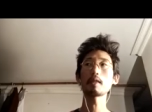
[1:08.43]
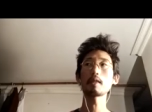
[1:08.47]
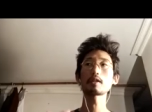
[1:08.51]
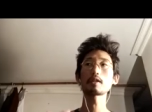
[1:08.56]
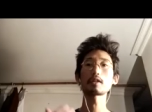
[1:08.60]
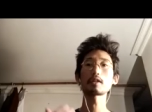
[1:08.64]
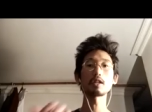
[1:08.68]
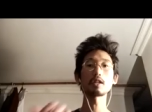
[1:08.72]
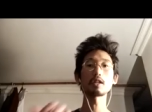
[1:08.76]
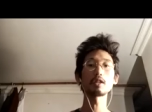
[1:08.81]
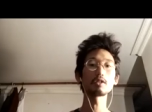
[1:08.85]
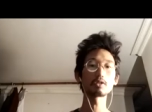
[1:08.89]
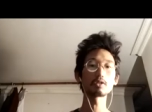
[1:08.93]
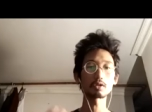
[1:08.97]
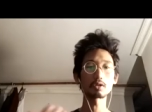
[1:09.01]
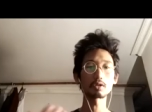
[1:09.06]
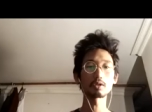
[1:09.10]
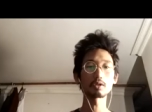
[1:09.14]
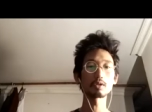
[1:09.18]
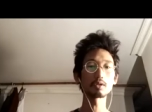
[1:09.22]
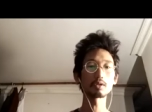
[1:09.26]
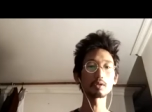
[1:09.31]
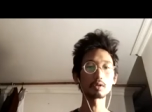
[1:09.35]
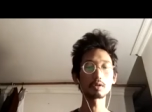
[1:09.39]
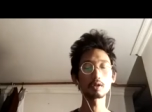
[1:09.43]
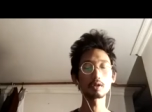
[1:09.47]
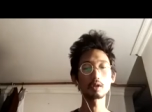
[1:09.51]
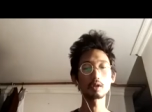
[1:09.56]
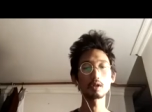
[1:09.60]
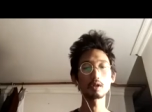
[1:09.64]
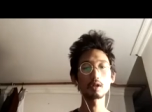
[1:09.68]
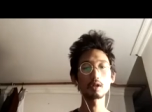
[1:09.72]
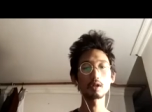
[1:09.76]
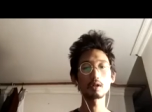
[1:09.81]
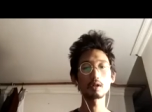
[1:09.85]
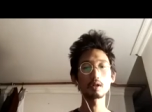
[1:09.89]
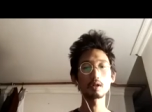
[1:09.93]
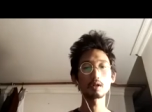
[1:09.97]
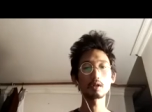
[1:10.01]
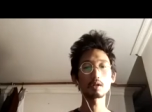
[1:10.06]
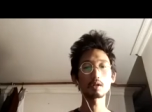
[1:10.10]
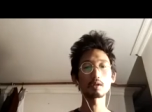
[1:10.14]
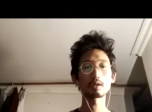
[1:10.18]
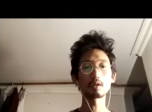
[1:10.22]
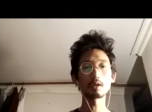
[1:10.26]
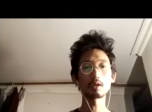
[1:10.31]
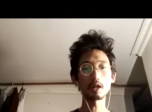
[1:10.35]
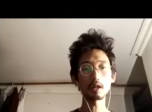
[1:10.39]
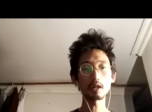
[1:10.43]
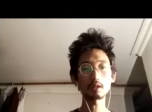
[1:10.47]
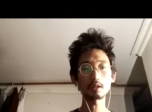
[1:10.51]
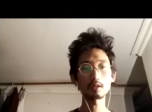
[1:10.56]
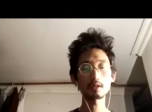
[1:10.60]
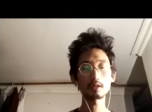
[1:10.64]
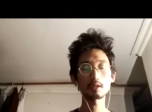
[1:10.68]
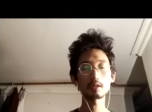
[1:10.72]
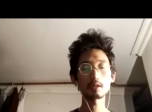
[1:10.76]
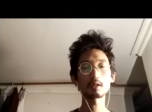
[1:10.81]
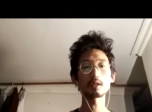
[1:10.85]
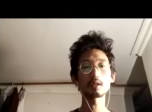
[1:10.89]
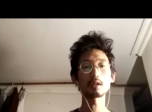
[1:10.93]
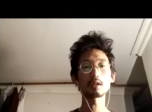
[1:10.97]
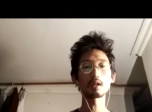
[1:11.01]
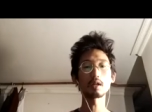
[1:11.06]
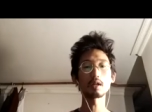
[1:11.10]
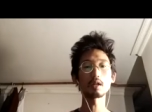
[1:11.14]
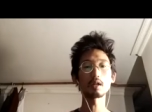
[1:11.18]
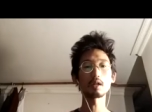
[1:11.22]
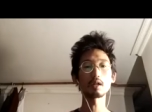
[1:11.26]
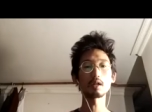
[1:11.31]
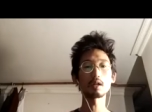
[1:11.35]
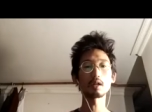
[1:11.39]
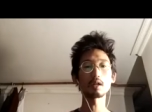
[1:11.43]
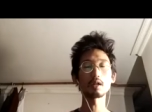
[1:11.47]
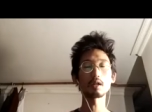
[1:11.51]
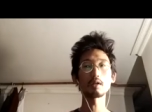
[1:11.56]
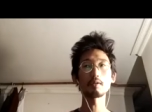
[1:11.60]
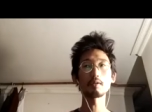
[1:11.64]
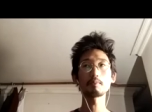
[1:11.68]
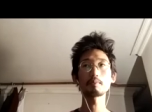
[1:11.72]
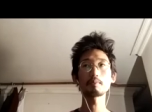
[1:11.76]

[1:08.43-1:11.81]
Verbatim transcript: keen to collect, uh,